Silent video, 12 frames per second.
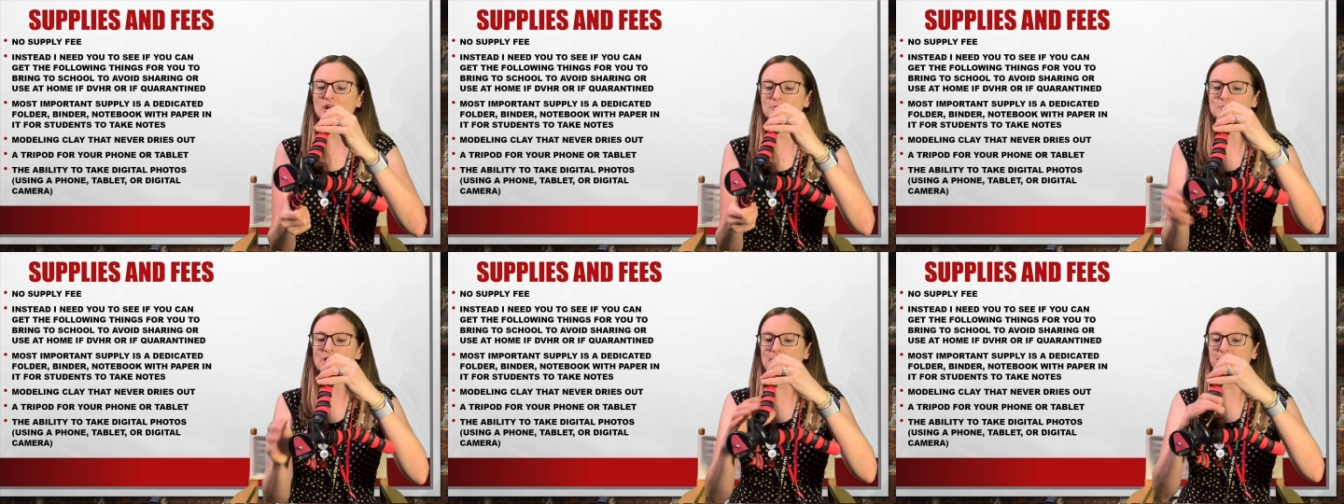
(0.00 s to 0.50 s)

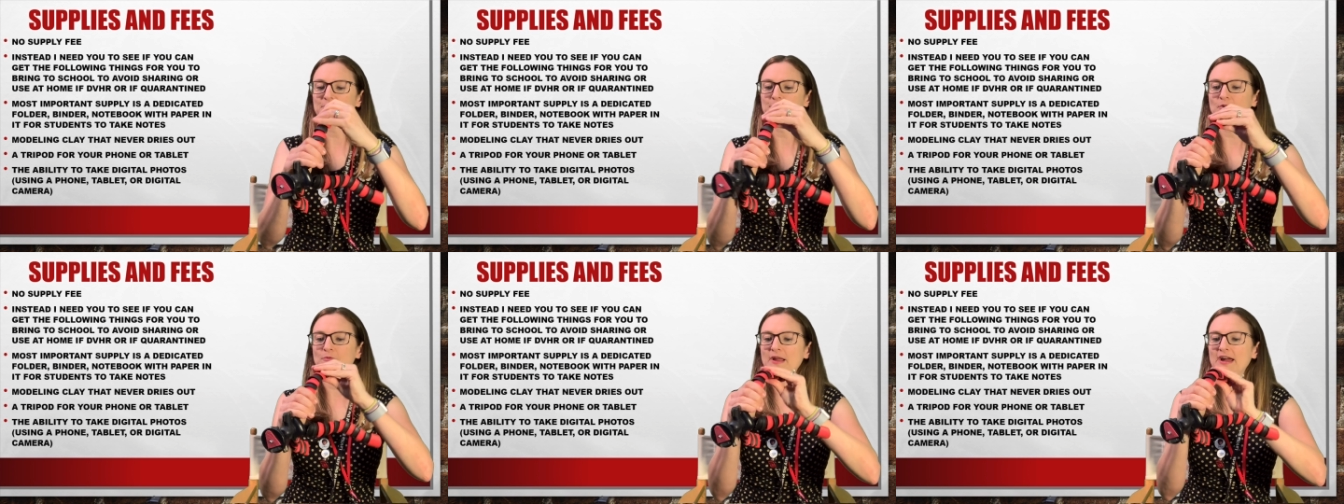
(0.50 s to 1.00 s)
wrap them
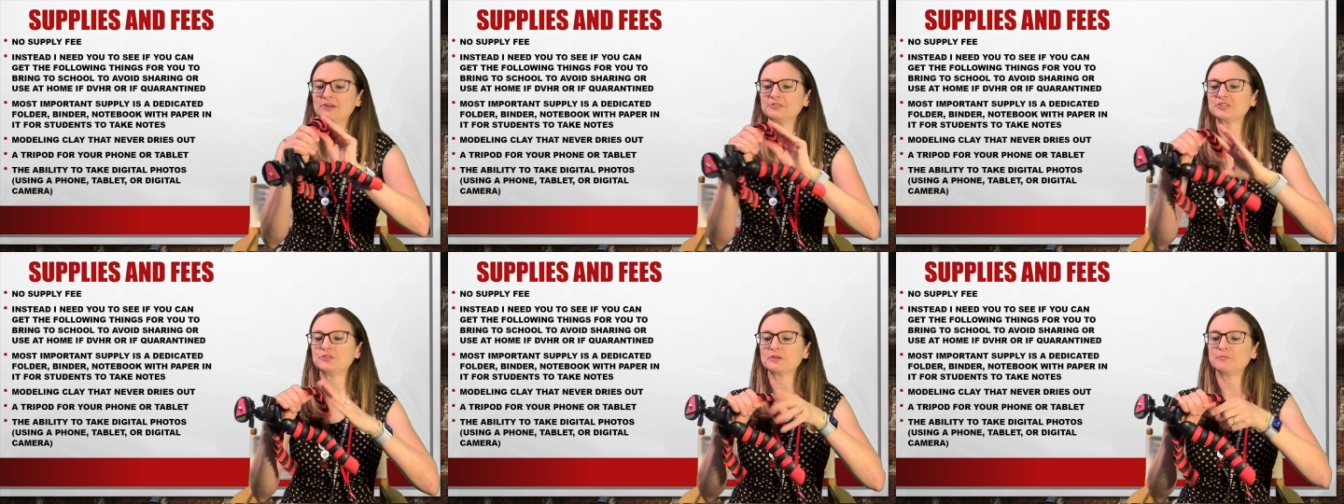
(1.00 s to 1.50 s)

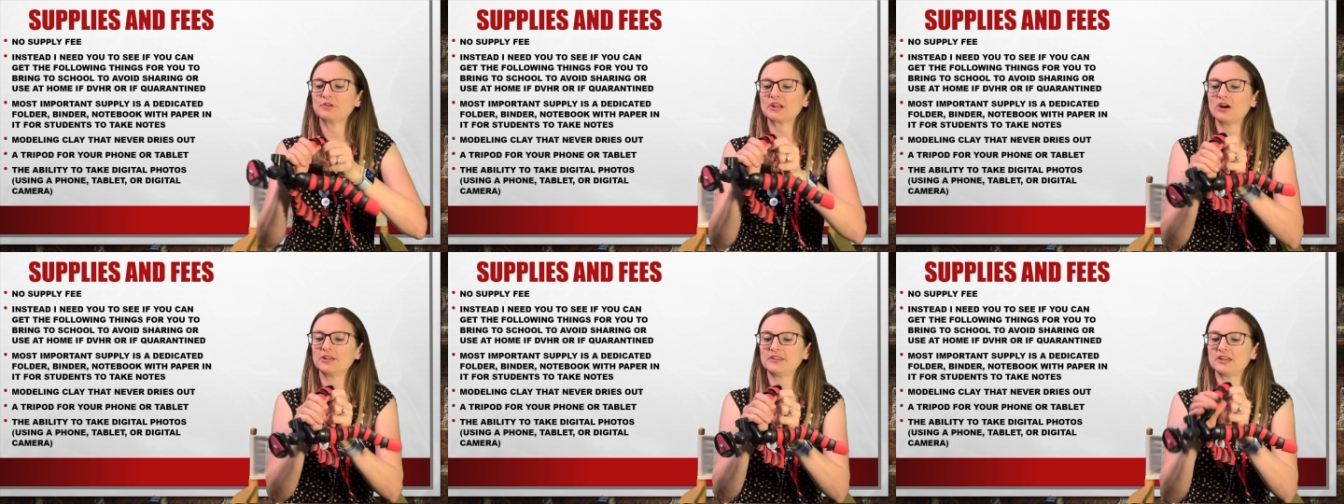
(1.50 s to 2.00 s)
around, you could put it
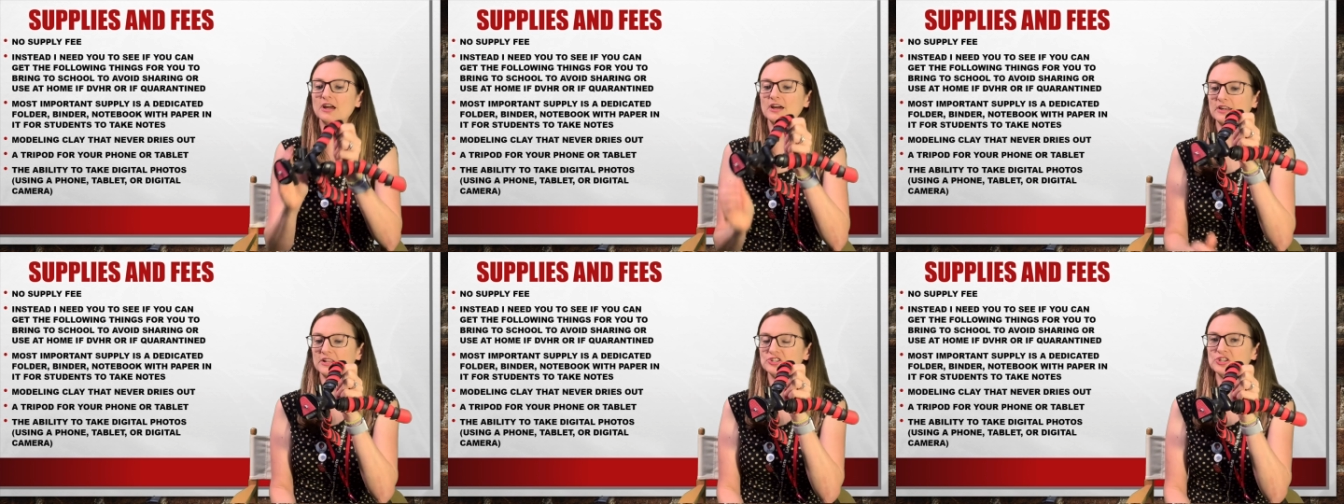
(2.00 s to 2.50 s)
on
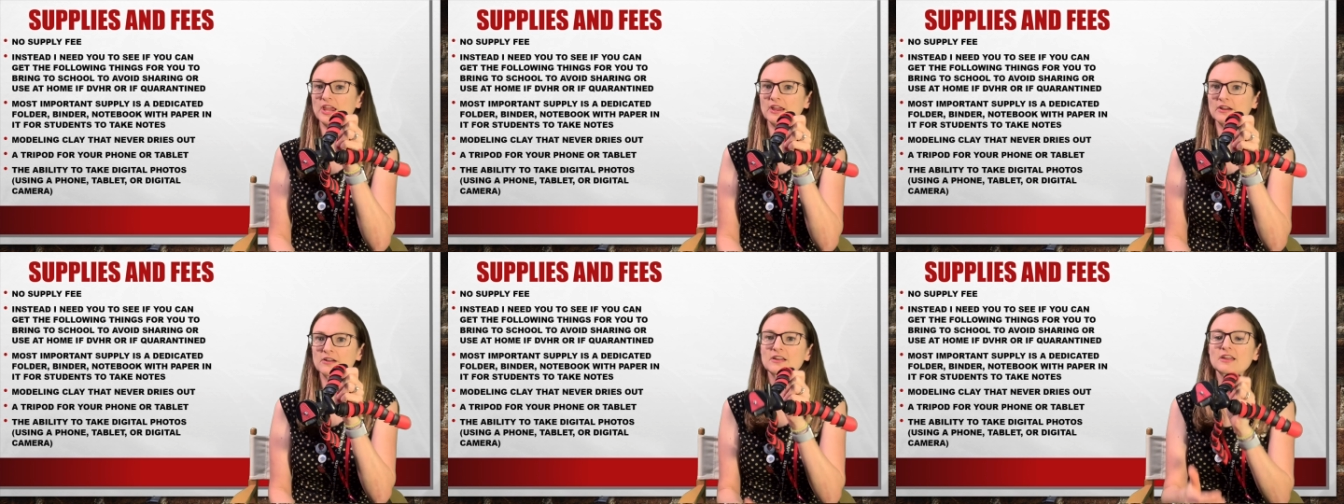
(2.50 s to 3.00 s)
a
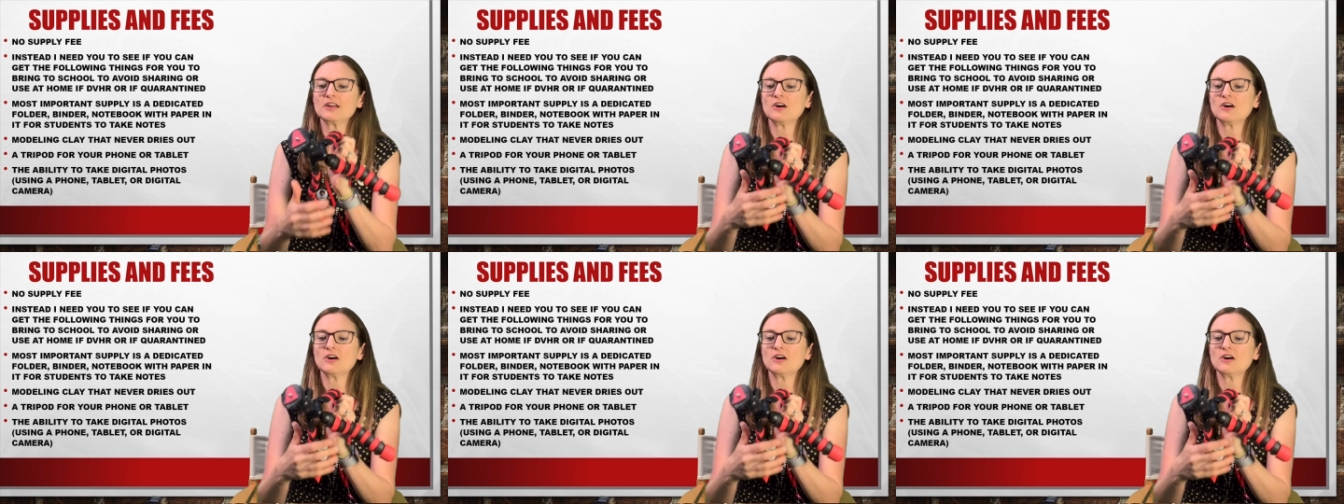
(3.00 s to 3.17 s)
chair,